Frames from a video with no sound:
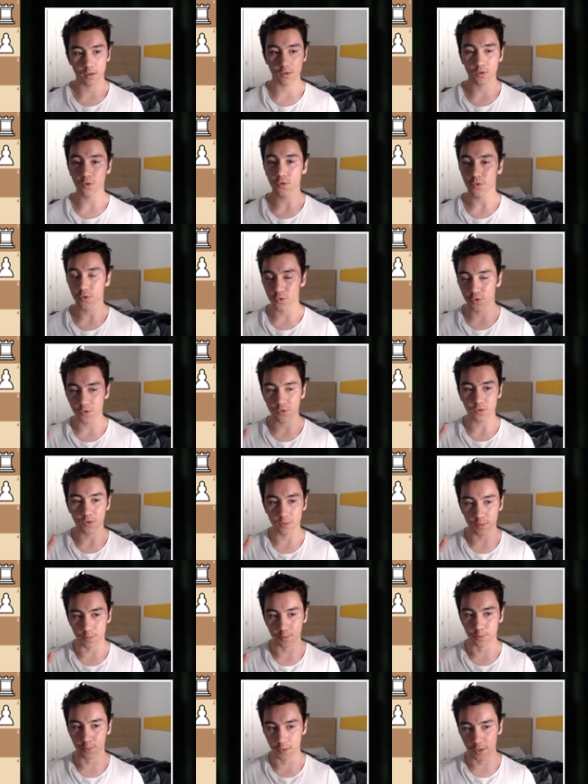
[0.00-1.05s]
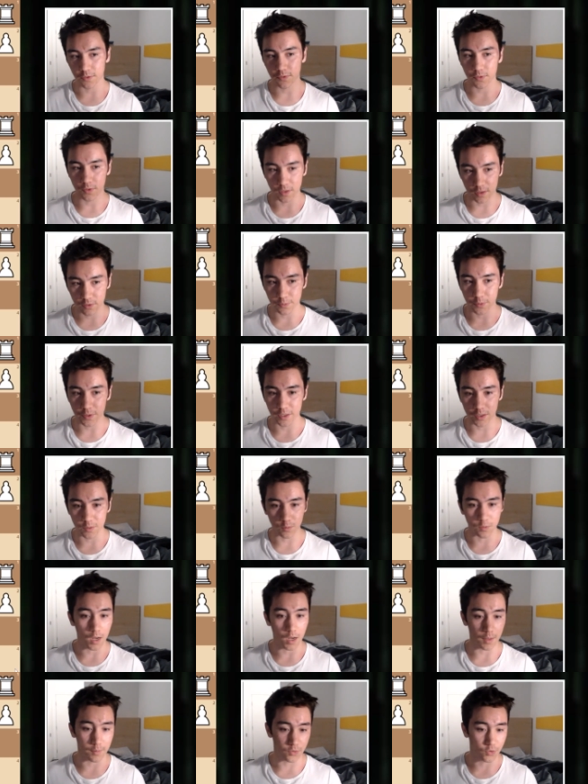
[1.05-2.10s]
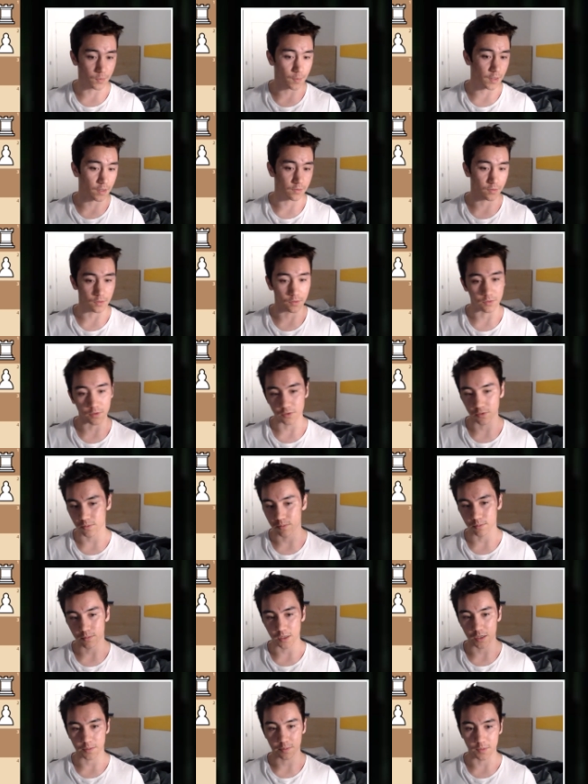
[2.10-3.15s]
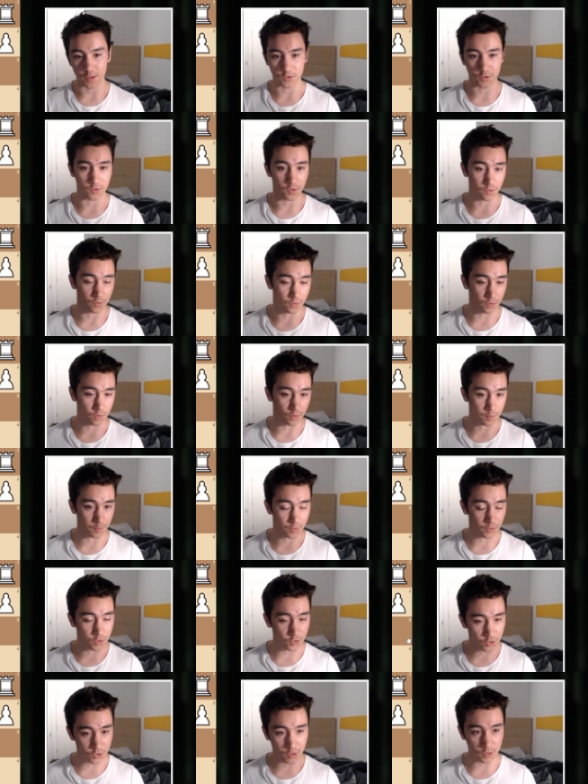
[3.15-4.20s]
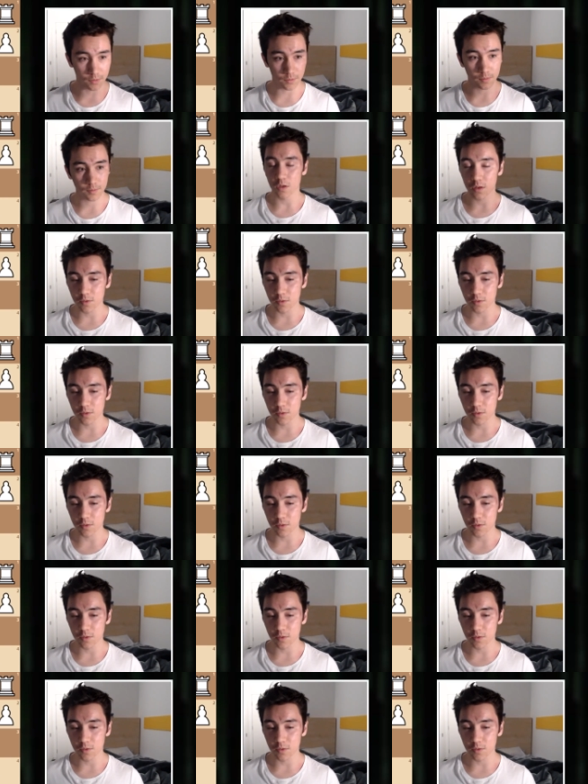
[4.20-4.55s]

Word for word: And also just to briefly explain why bishop a6 doesn't make much sense in this position,